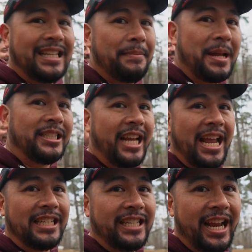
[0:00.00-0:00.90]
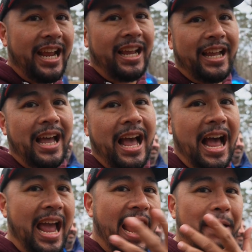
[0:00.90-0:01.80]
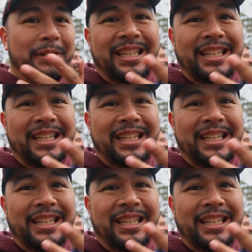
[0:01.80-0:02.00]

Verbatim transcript: time at J and J, I, I was